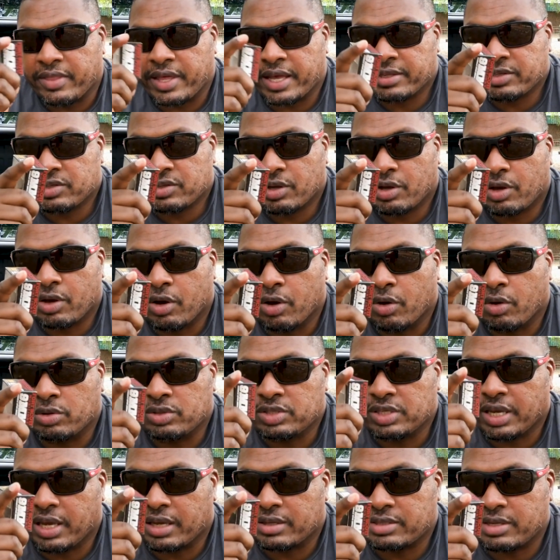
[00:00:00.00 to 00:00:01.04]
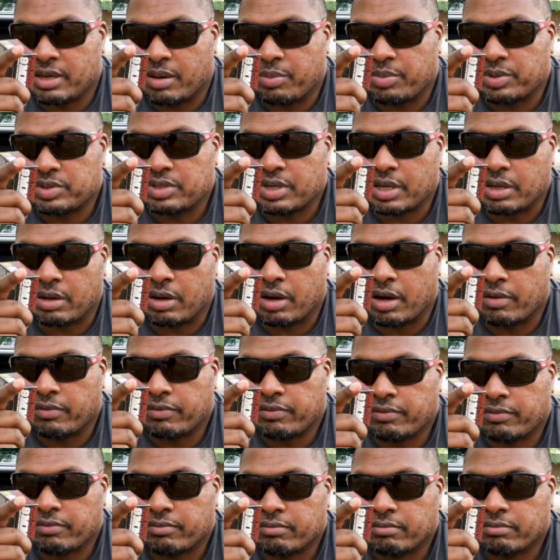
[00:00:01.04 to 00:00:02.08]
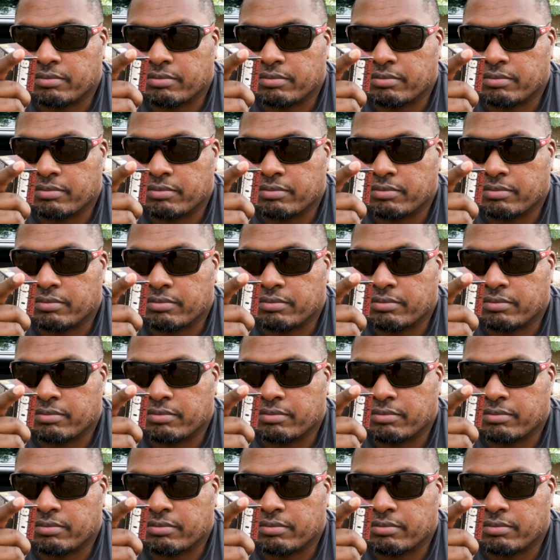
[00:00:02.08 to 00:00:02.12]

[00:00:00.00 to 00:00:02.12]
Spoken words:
That's the code to get 10% off.